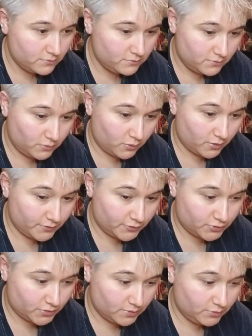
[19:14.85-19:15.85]
more on the
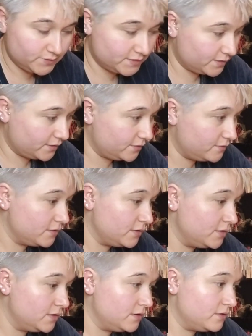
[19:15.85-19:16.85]
troubled side.
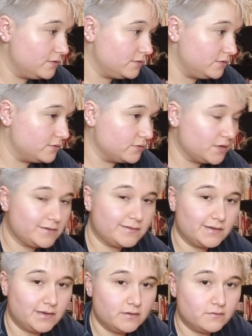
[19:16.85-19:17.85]
You know, that's a
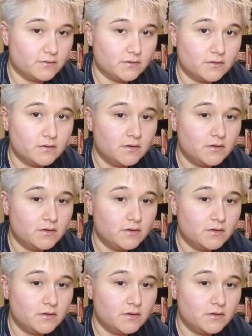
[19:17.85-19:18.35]
given.